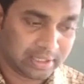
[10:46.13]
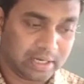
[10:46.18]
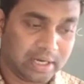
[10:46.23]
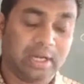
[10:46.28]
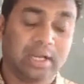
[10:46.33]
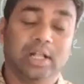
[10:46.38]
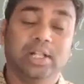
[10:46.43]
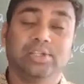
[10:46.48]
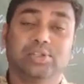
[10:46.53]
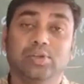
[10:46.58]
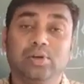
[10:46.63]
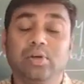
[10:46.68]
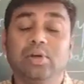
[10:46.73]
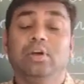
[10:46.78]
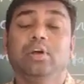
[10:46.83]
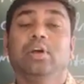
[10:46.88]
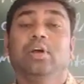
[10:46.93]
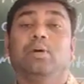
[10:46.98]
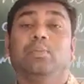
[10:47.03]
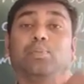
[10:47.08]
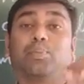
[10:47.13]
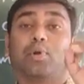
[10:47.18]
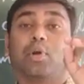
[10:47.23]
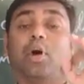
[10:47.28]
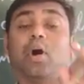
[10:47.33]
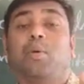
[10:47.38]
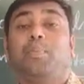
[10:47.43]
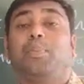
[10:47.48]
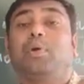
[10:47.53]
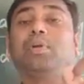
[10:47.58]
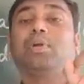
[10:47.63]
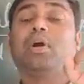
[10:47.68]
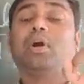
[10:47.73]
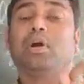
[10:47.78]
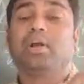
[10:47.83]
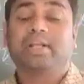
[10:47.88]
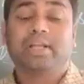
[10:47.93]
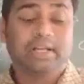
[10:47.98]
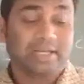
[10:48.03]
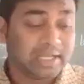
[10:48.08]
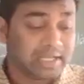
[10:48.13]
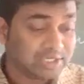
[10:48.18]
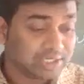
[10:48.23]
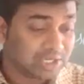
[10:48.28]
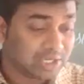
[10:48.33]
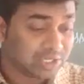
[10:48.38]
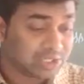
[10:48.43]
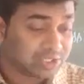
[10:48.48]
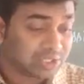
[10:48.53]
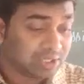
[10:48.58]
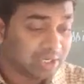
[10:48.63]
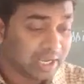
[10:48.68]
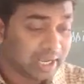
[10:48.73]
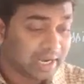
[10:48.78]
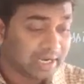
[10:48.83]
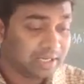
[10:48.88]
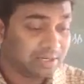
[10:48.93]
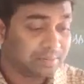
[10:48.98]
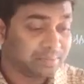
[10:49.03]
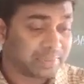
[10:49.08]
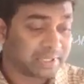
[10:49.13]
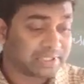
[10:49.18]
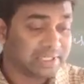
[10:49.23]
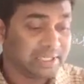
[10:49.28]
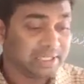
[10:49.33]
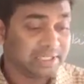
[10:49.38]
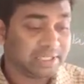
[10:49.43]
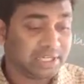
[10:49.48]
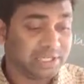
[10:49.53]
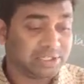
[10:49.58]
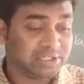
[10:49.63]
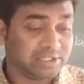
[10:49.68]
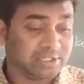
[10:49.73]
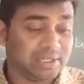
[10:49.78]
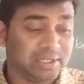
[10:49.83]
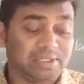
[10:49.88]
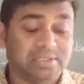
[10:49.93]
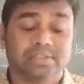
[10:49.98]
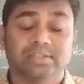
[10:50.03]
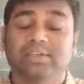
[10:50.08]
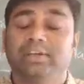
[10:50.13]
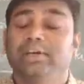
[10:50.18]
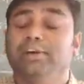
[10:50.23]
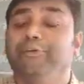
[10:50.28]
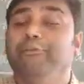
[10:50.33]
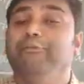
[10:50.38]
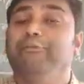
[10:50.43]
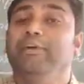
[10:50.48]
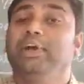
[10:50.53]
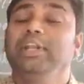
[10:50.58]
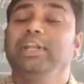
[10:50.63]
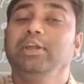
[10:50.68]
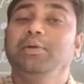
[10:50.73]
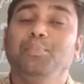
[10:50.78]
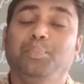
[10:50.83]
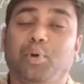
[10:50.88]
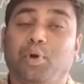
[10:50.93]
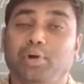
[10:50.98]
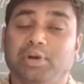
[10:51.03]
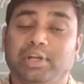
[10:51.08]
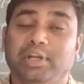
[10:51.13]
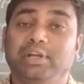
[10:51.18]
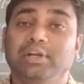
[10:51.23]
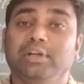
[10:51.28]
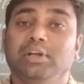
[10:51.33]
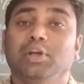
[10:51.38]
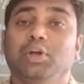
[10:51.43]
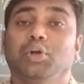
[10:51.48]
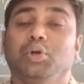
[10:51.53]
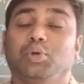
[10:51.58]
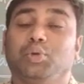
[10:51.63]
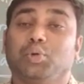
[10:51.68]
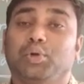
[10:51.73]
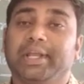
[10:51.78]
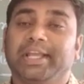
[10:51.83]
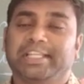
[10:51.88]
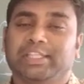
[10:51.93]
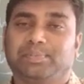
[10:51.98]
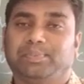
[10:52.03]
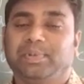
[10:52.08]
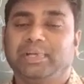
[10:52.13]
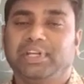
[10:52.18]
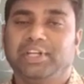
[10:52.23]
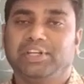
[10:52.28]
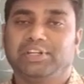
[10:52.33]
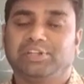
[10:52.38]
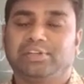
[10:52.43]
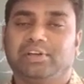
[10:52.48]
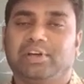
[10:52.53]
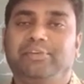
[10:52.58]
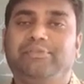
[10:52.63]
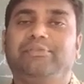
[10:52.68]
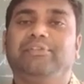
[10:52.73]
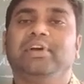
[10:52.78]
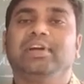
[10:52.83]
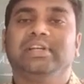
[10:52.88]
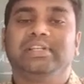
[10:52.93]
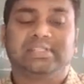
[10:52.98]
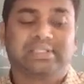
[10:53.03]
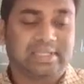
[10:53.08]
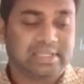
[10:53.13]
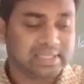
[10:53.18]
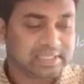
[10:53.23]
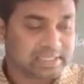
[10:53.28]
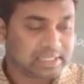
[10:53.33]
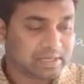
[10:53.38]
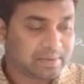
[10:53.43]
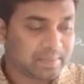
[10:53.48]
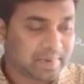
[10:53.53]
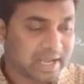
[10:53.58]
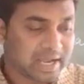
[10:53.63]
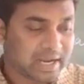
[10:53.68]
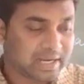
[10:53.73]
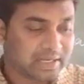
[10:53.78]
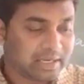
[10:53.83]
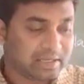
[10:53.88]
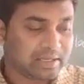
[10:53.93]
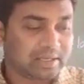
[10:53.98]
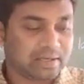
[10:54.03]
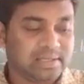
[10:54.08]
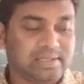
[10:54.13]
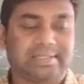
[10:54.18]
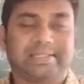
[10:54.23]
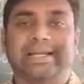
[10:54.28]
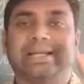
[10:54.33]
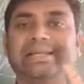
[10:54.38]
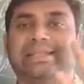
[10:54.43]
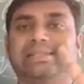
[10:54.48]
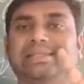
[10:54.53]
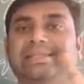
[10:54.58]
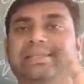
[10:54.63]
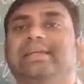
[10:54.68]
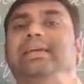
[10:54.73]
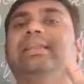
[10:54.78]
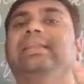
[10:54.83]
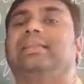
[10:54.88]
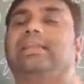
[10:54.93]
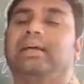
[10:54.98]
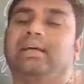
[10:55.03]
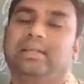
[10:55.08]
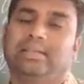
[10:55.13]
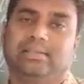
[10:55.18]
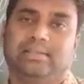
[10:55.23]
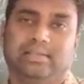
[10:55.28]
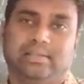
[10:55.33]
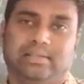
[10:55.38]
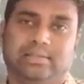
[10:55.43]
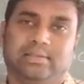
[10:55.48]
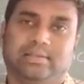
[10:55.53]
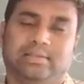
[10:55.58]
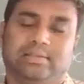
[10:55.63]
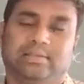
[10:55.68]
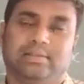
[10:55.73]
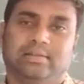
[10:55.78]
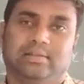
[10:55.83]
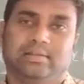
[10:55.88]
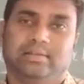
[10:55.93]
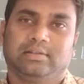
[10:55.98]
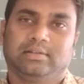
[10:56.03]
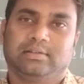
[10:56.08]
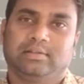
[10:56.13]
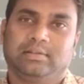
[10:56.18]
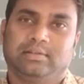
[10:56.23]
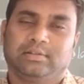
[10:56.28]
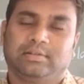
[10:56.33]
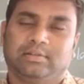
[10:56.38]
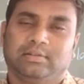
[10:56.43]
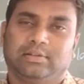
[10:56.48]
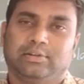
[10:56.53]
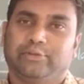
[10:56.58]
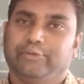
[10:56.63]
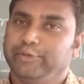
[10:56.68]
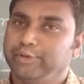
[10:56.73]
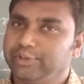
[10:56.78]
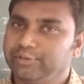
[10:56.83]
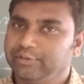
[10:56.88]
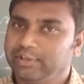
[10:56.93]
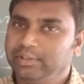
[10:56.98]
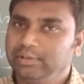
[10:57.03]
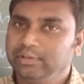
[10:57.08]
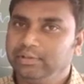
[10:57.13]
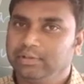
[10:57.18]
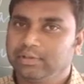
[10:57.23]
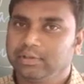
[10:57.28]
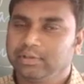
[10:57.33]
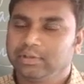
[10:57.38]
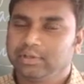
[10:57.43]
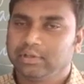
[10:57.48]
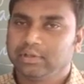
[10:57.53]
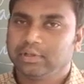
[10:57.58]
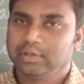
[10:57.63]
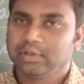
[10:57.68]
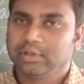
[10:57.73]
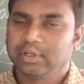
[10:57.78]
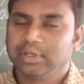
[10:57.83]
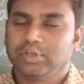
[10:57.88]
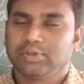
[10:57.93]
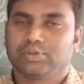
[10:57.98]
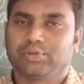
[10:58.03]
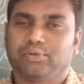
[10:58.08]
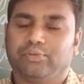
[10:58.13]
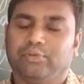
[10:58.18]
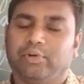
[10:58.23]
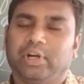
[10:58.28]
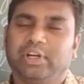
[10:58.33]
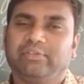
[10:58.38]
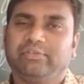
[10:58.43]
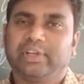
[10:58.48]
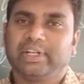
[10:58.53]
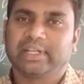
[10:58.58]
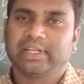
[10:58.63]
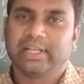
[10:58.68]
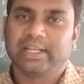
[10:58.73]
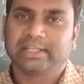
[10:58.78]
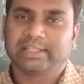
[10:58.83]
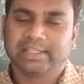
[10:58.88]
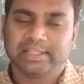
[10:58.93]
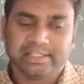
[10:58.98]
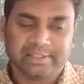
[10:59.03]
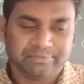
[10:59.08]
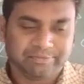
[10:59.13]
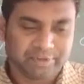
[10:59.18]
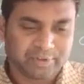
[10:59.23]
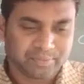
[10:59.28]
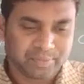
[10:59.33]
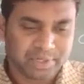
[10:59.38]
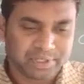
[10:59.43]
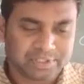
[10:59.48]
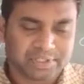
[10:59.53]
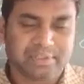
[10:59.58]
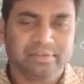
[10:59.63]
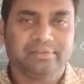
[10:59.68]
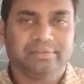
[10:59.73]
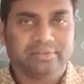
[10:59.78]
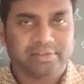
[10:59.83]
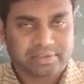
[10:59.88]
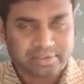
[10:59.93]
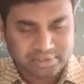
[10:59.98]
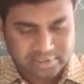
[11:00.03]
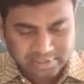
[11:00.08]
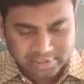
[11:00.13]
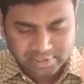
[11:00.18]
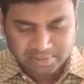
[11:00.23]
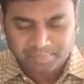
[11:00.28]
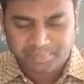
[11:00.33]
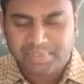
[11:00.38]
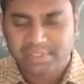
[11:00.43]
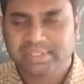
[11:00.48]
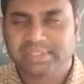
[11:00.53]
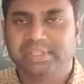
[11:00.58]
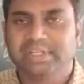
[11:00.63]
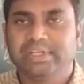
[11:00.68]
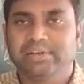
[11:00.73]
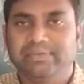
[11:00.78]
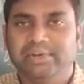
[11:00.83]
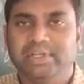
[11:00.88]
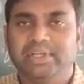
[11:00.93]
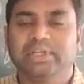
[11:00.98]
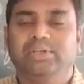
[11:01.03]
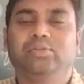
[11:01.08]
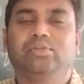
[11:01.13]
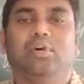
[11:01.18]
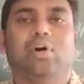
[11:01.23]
And also proper organization and presentation is very important to explanation of systematic statistical analysis. Which one? So what we are collected information, compulsory we need